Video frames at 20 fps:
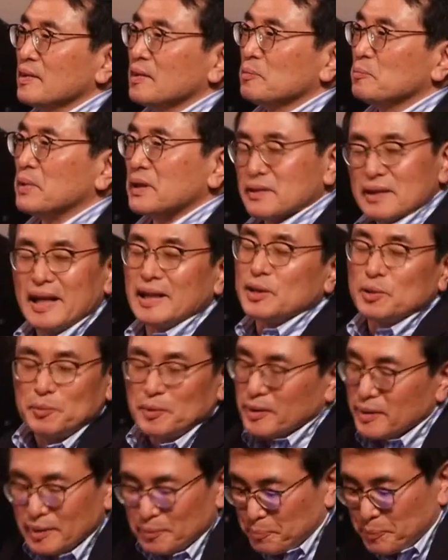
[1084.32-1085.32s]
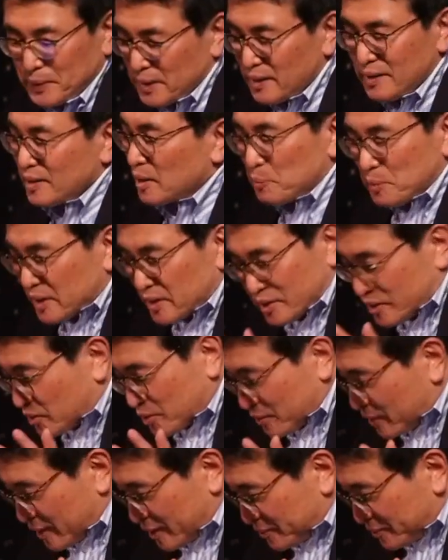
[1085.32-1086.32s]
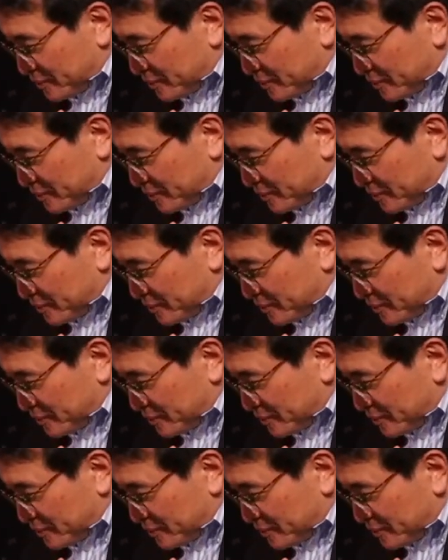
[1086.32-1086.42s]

But I don't want to be in the ministry.